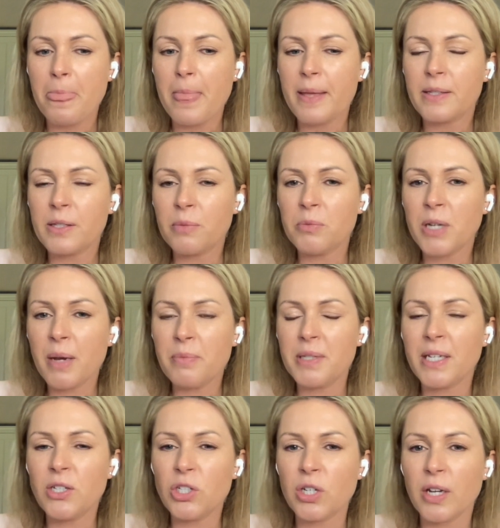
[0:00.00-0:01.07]
Sometimes they
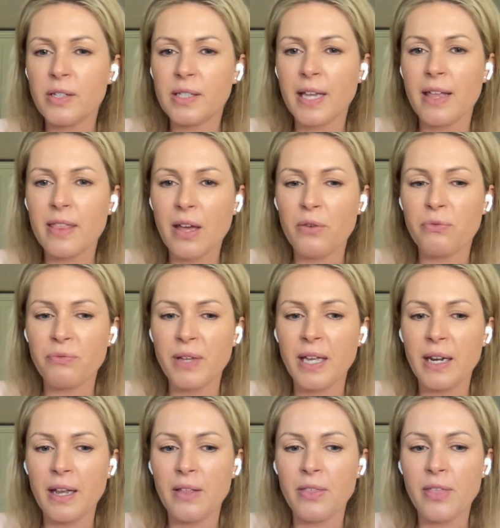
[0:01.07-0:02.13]
just get that
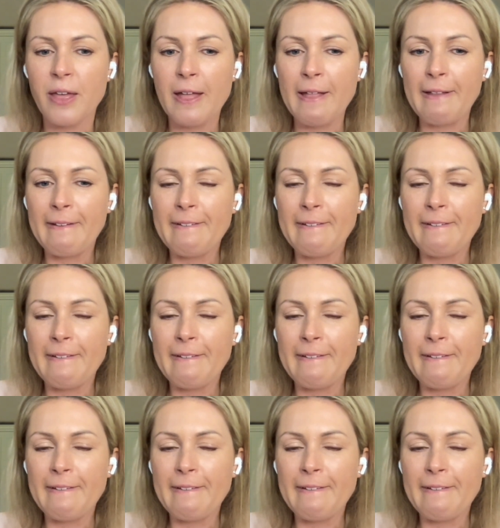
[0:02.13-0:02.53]
feeling that